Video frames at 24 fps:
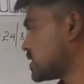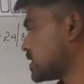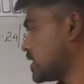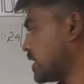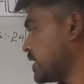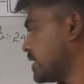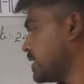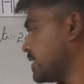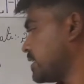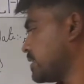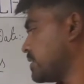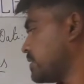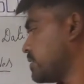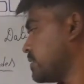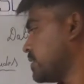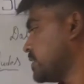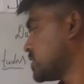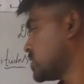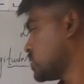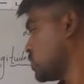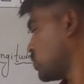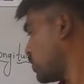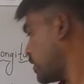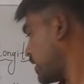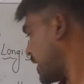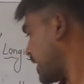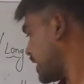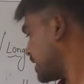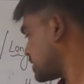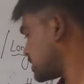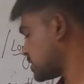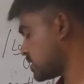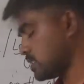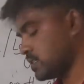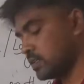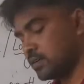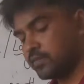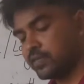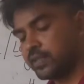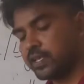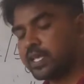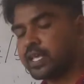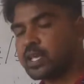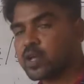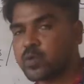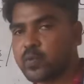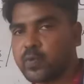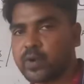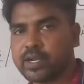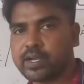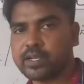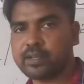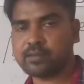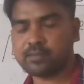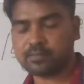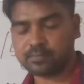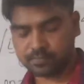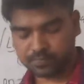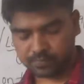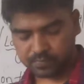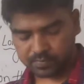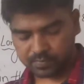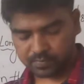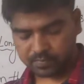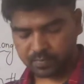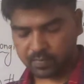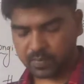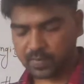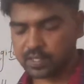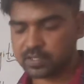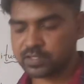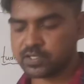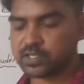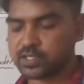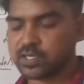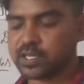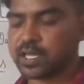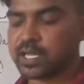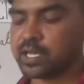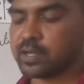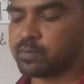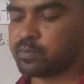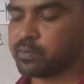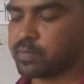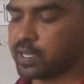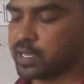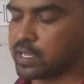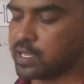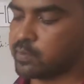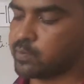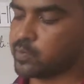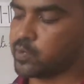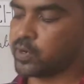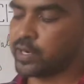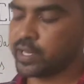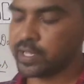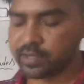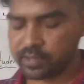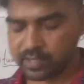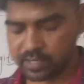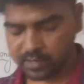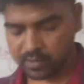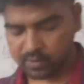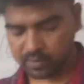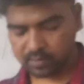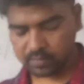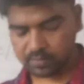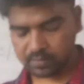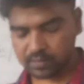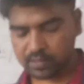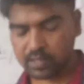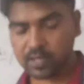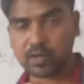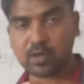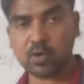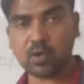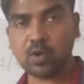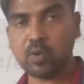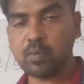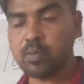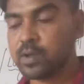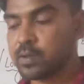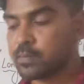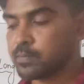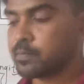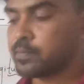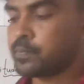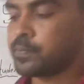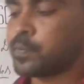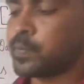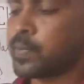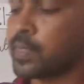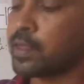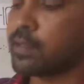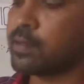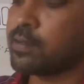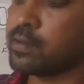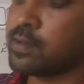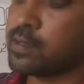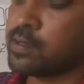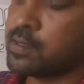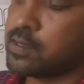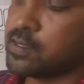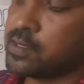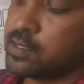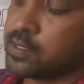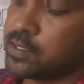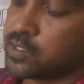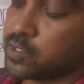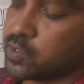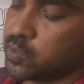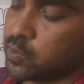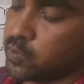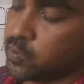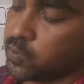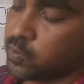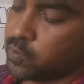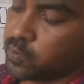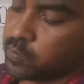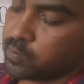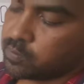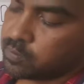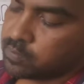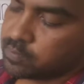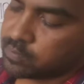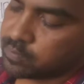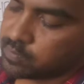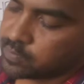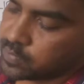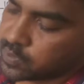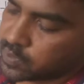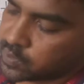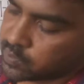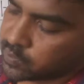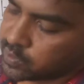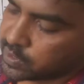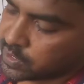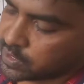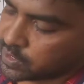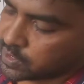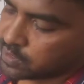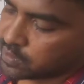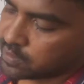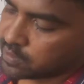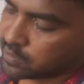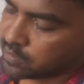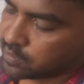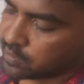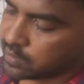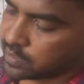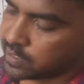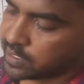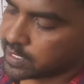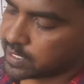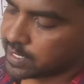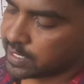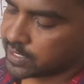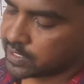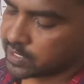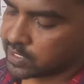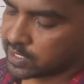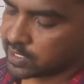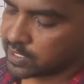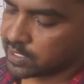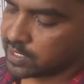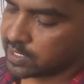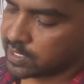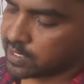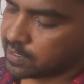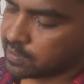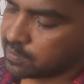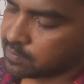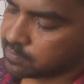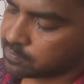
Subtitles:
line is known as the equator. So I'm holding a globe. So this here exactly